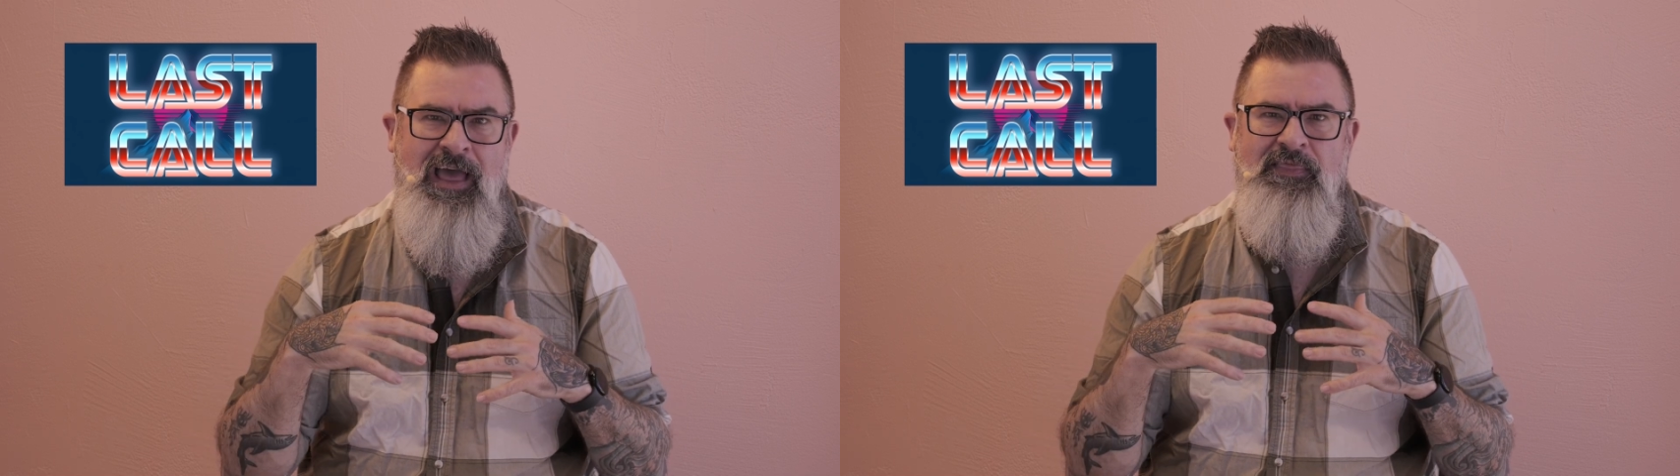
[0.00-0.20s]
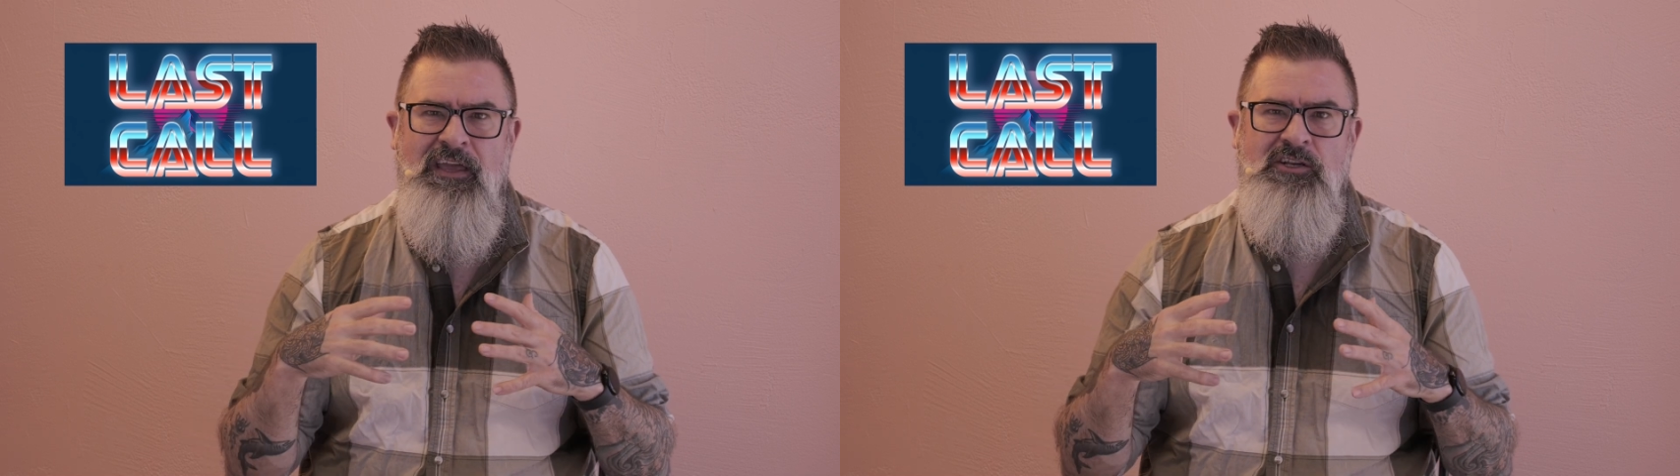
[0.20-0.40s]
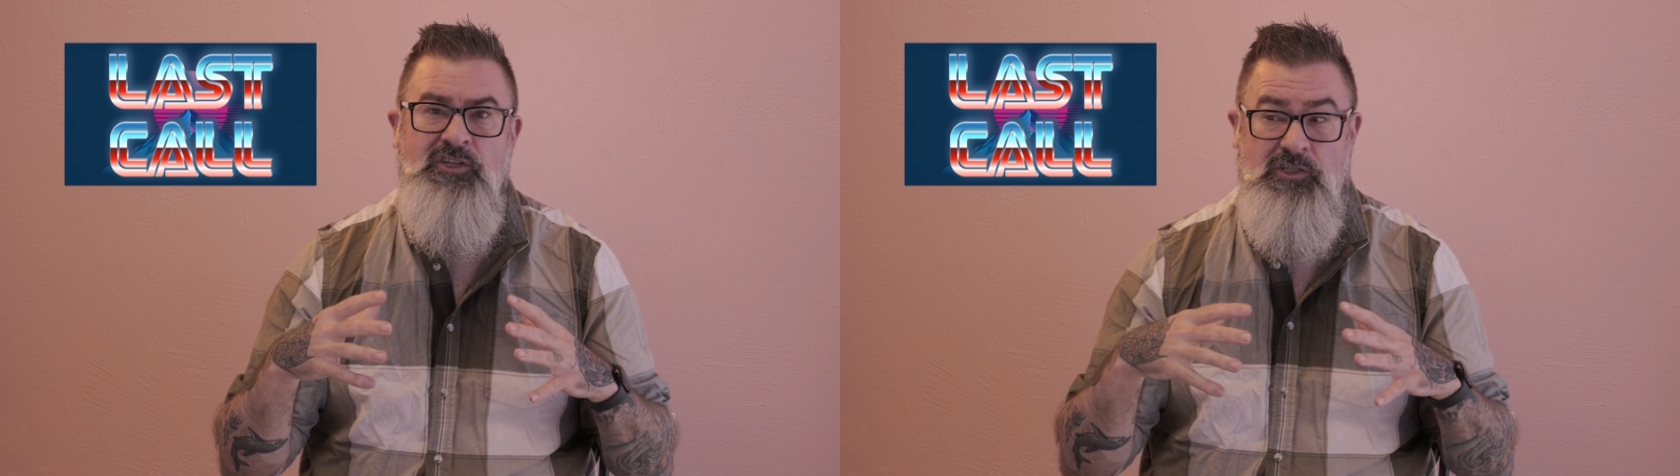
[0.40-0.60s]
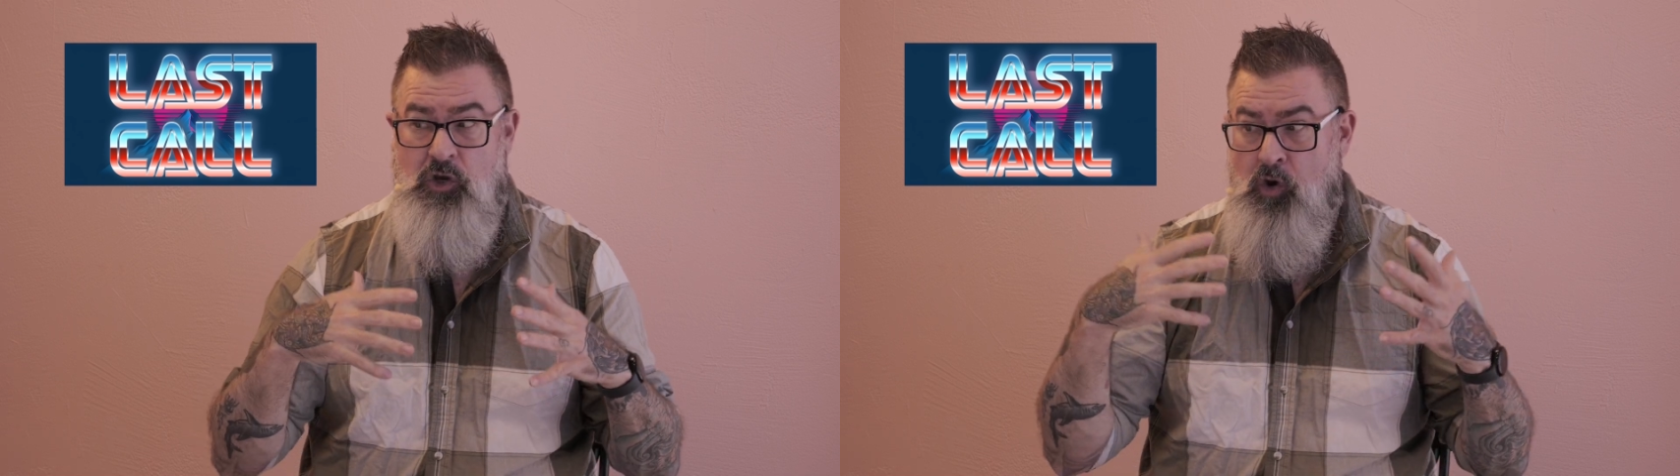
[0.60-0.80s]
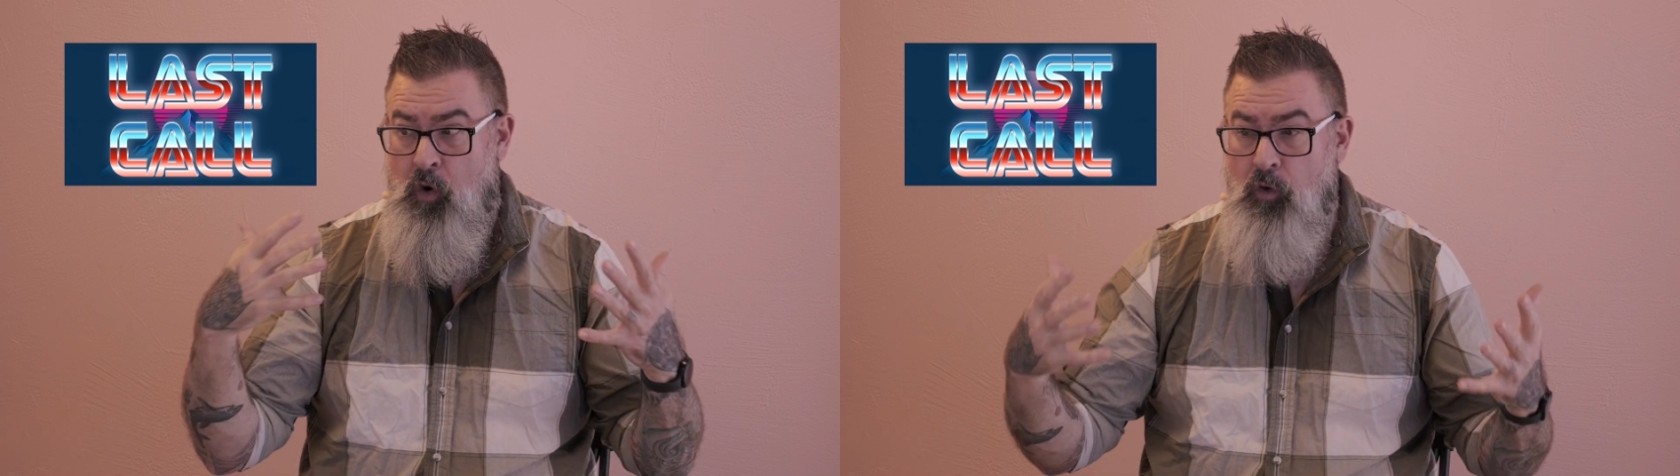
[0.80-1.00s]
and then
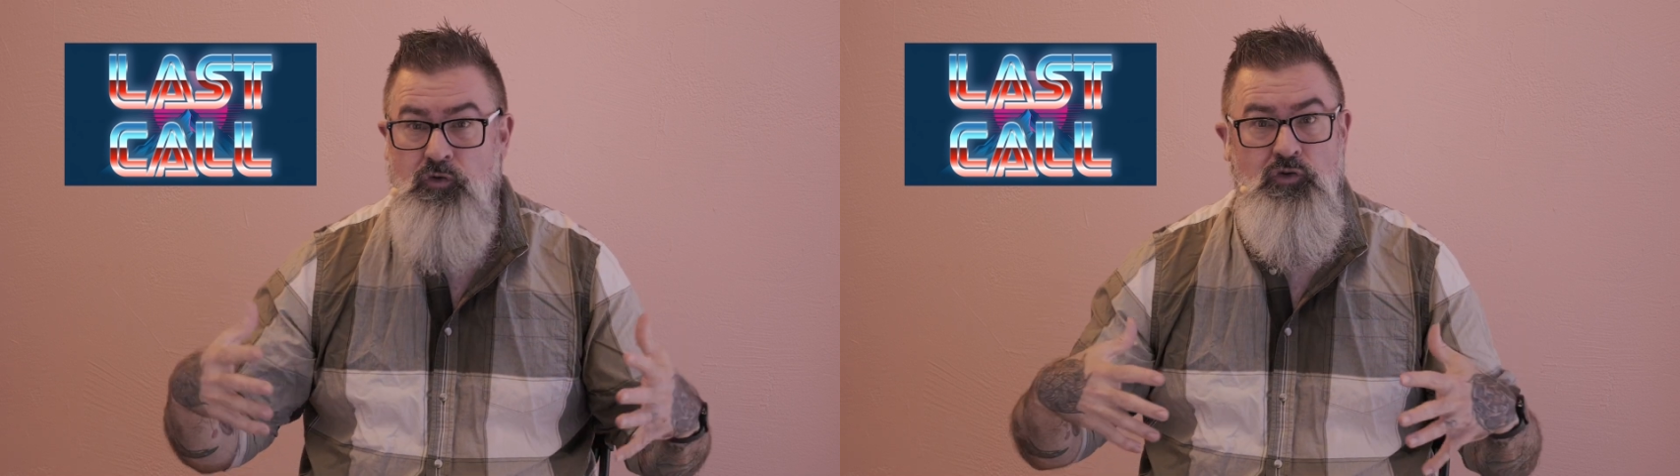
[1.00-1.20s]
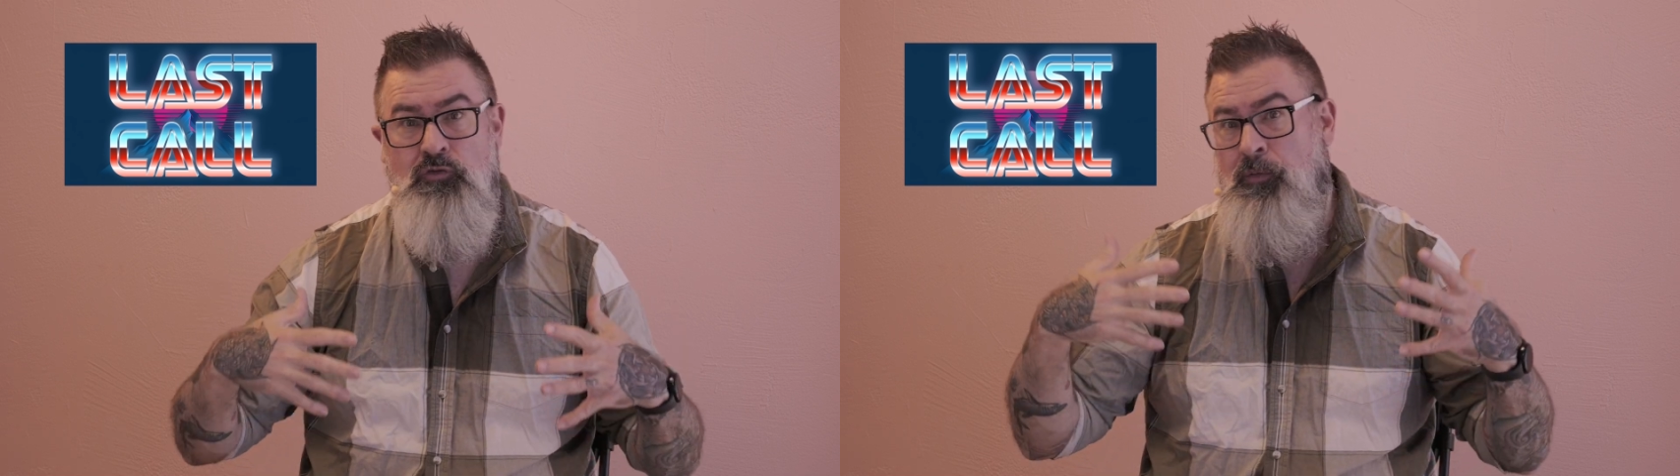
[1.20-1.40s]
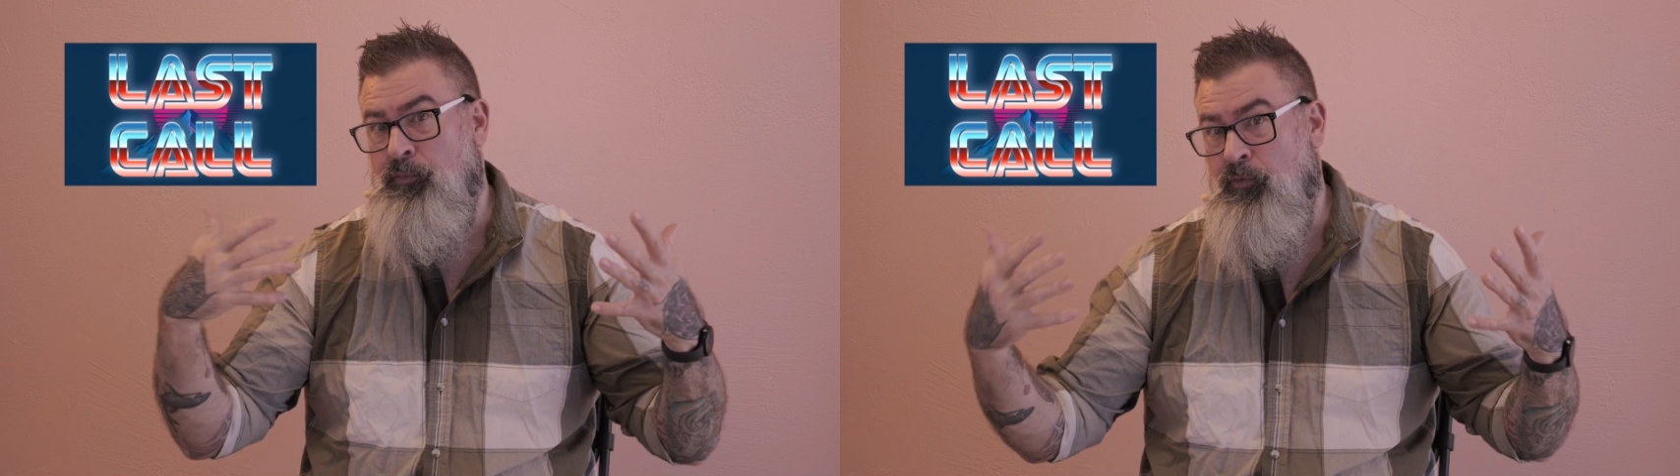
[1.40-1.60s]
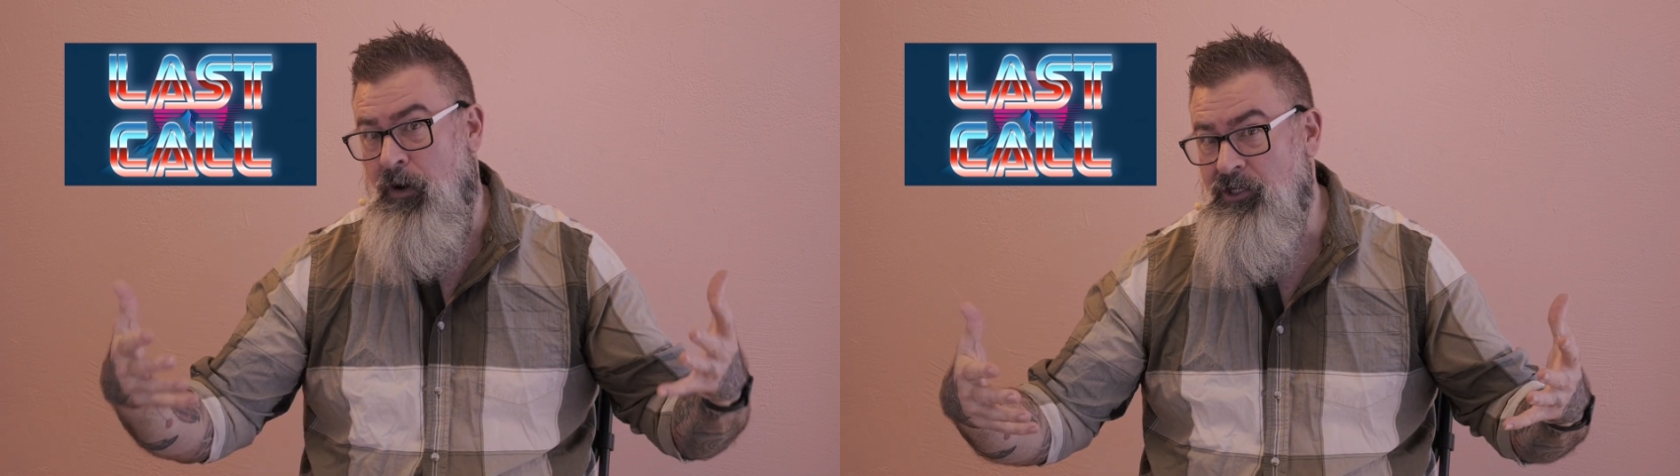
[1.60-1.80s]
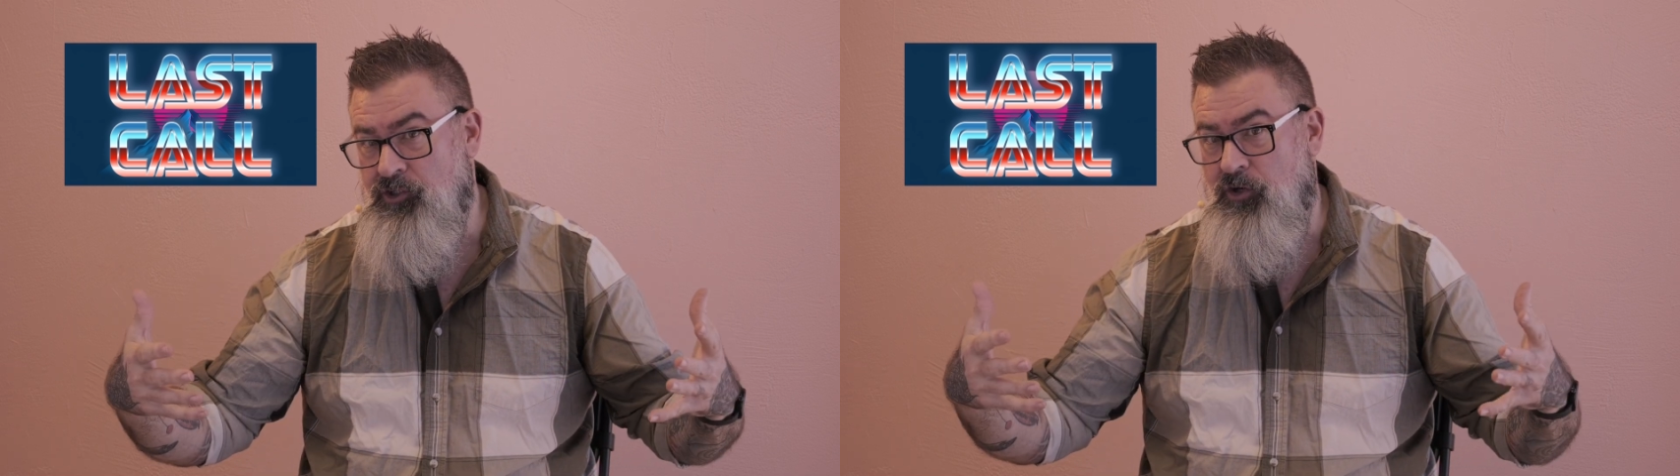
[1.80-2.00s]
just cultural
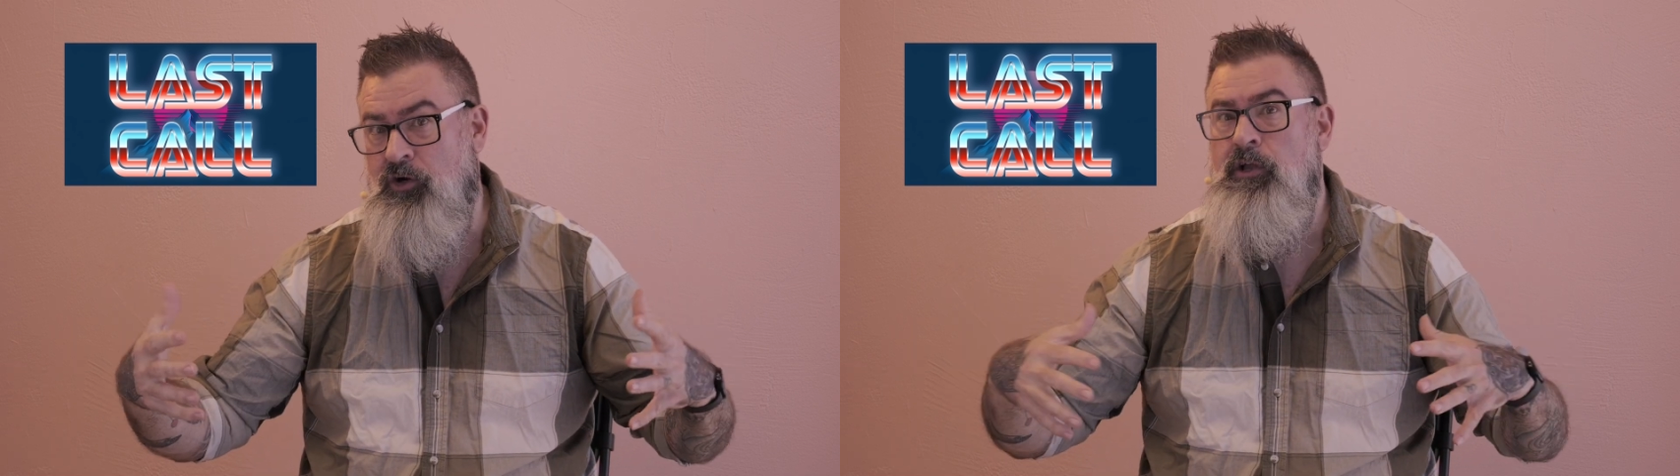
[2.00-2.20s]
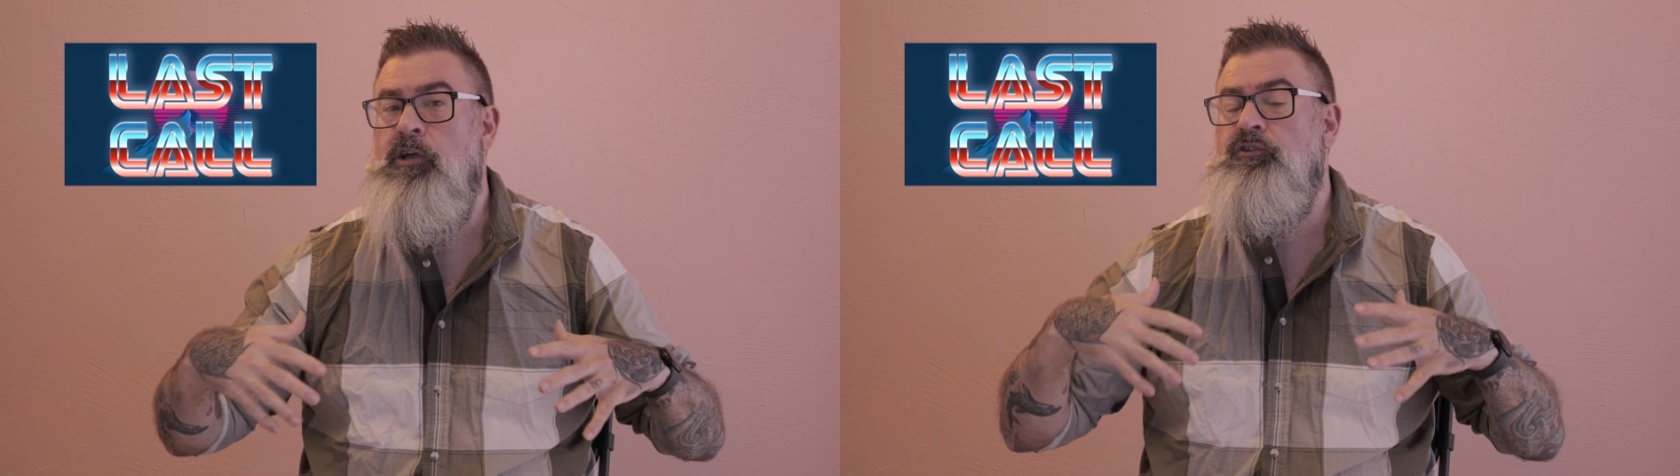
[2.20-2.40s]
pressure